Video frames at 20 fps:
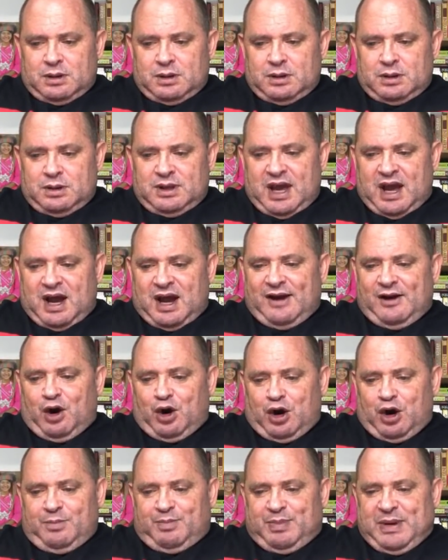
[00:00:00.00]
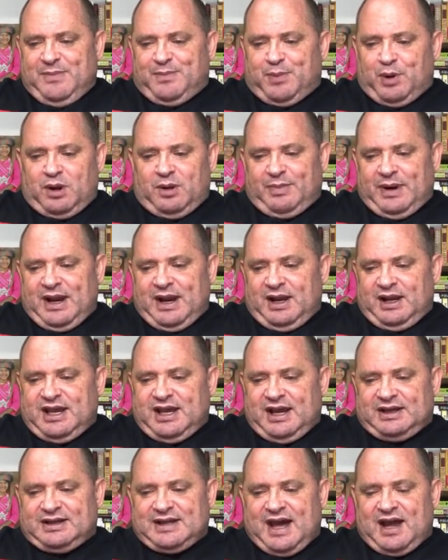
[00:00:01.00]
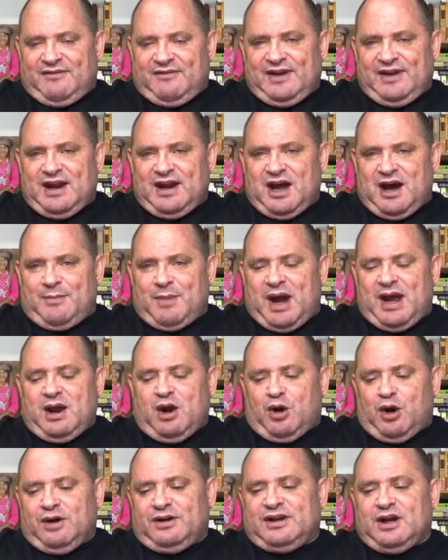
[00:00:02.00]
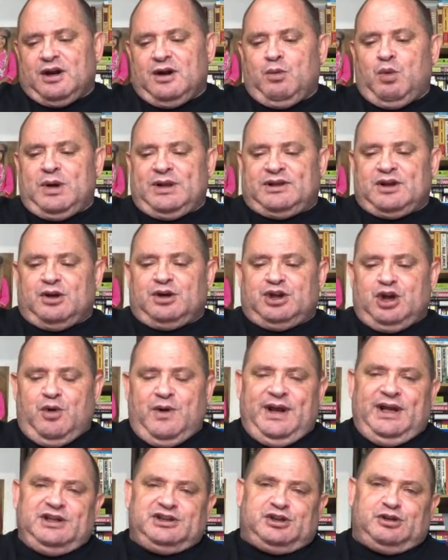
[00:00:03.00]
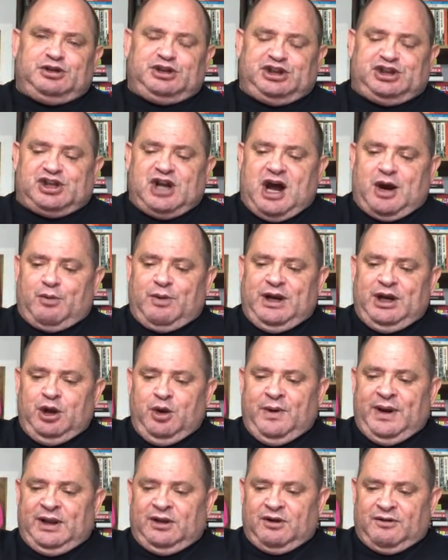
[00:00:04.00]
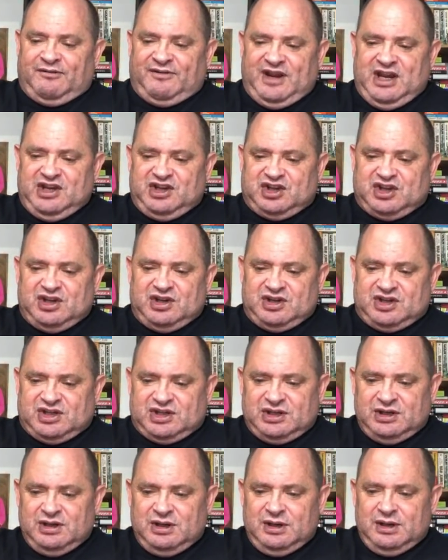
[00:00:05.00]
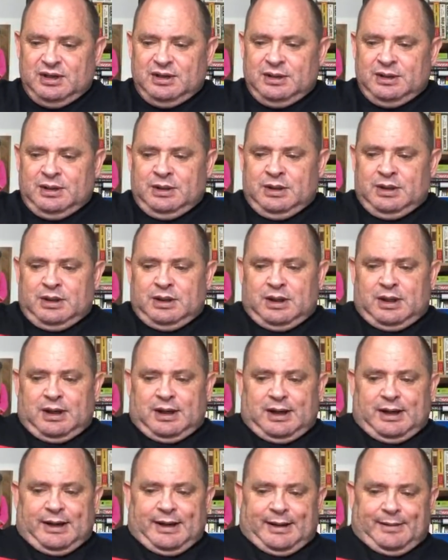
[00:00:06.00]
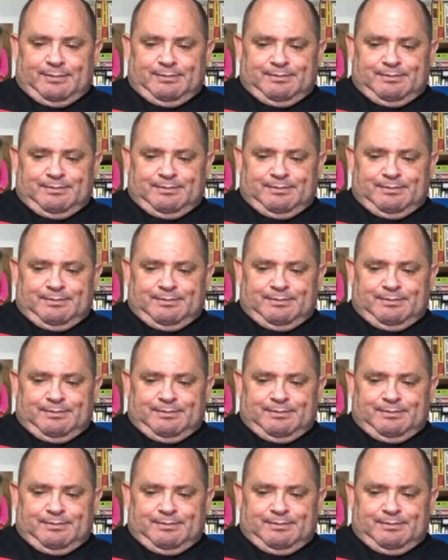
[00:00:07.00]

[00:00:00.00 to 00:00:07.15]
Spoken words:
Yeah, I heard people are being kicked out of Vietnam. I heard what they're doing is they're just not renewing their visas. I